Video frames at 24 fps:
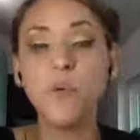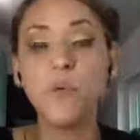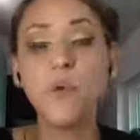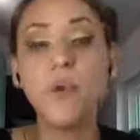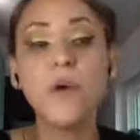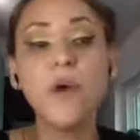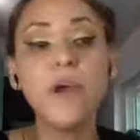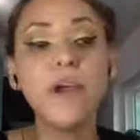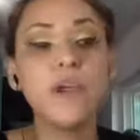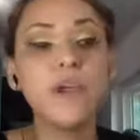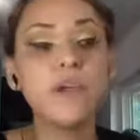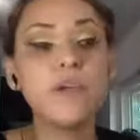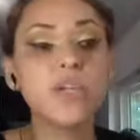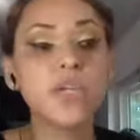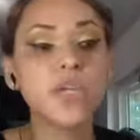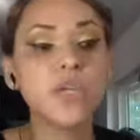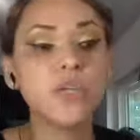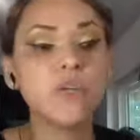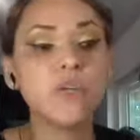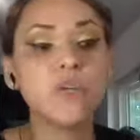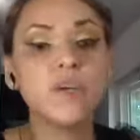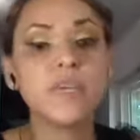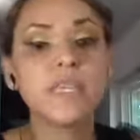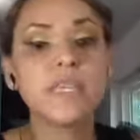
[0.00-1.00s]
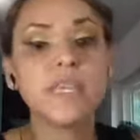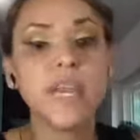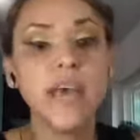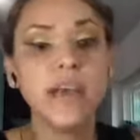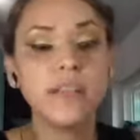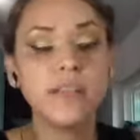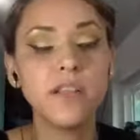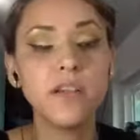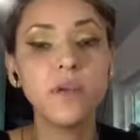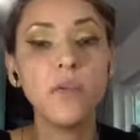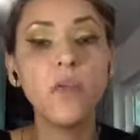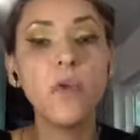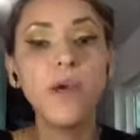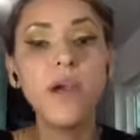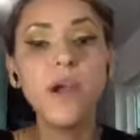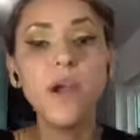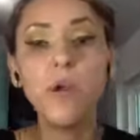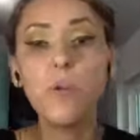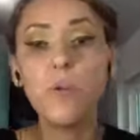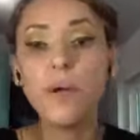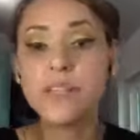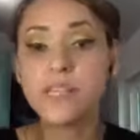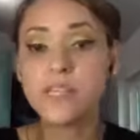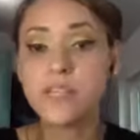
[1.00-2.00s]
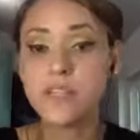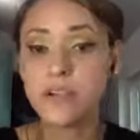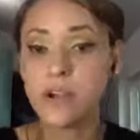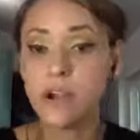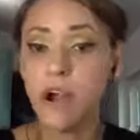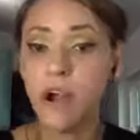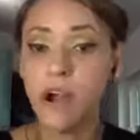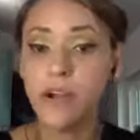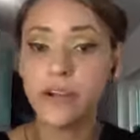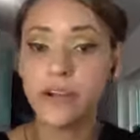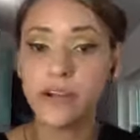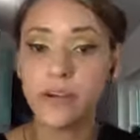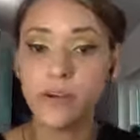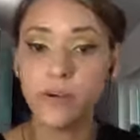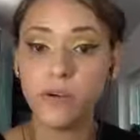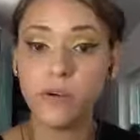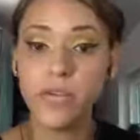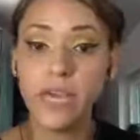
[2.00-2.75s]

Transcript: the warrior too is that the warrior wants to conquer.